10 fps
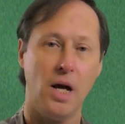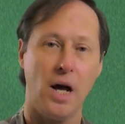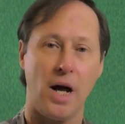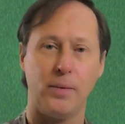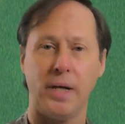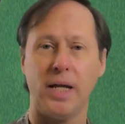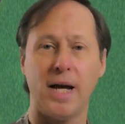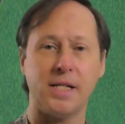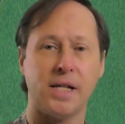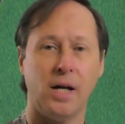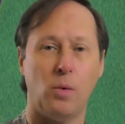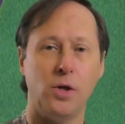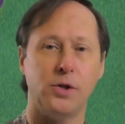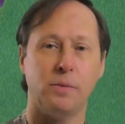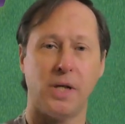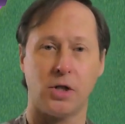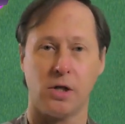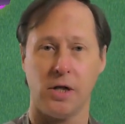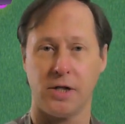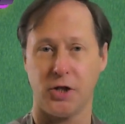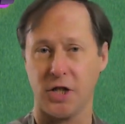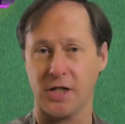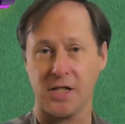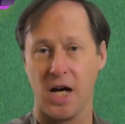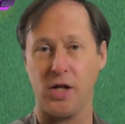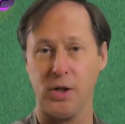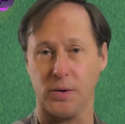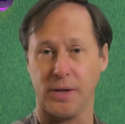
I realize that it won't do much good to just tell you